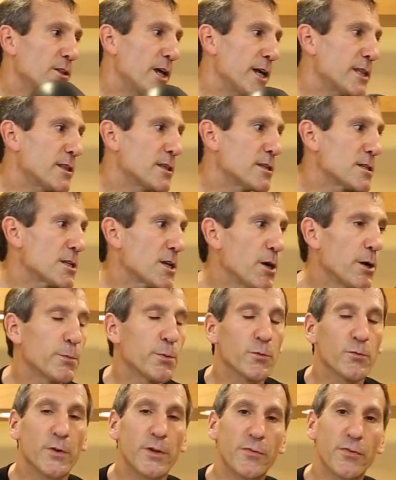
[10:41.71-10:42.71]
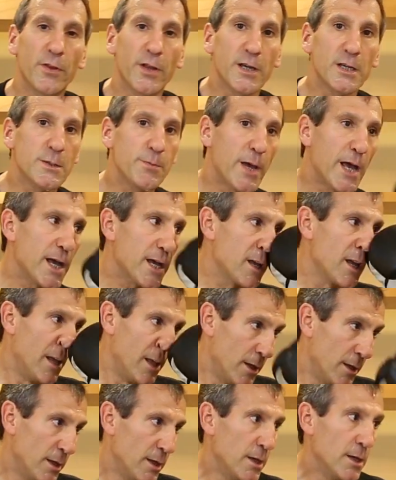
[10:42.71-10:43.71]
like this Cobra Reflex bag
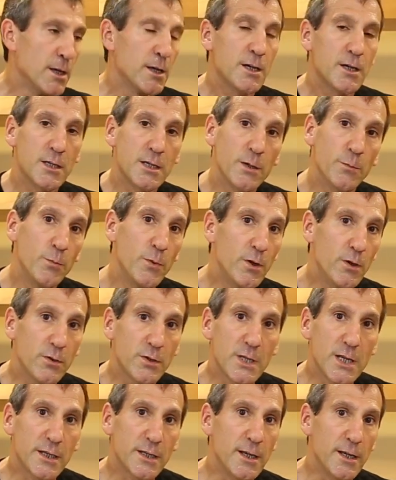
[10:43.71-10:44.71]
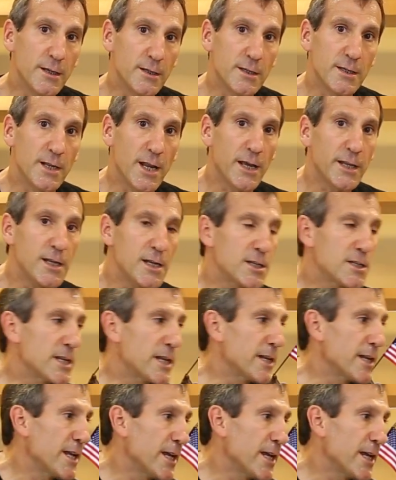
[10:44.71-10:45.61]
because it moves. It's not easy to